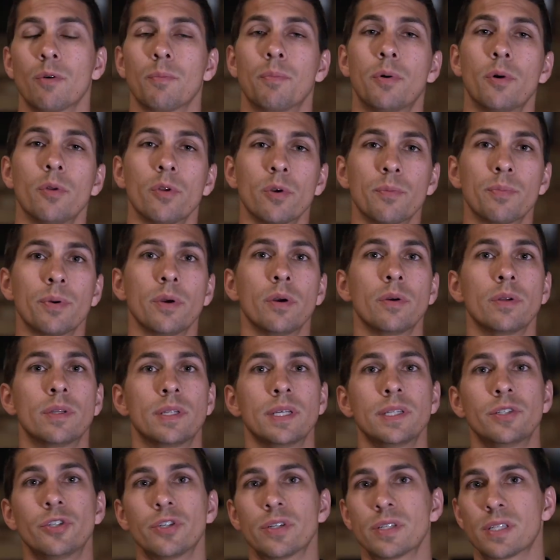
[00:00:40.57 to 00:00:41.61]
PolarPro
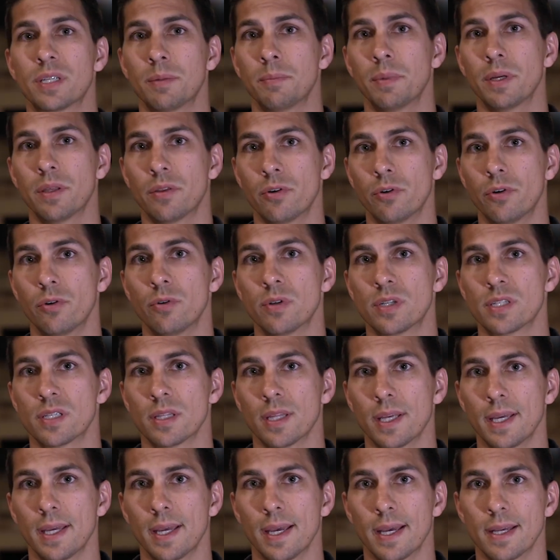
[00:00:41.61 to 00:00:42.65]
did just send me their new
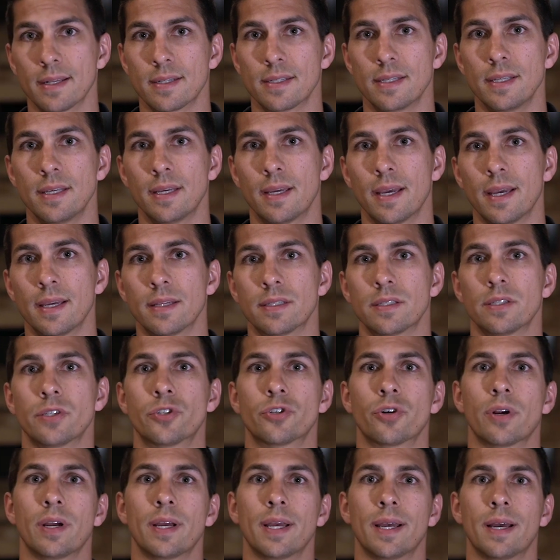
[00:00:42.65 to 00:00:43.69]
Slate SD case to
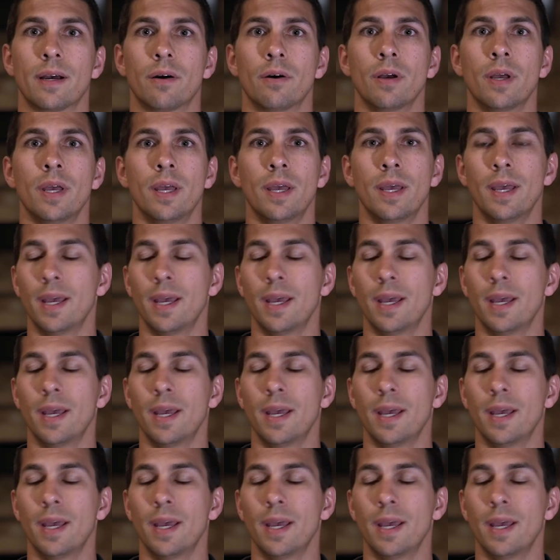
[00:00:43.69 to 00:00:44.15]
try out,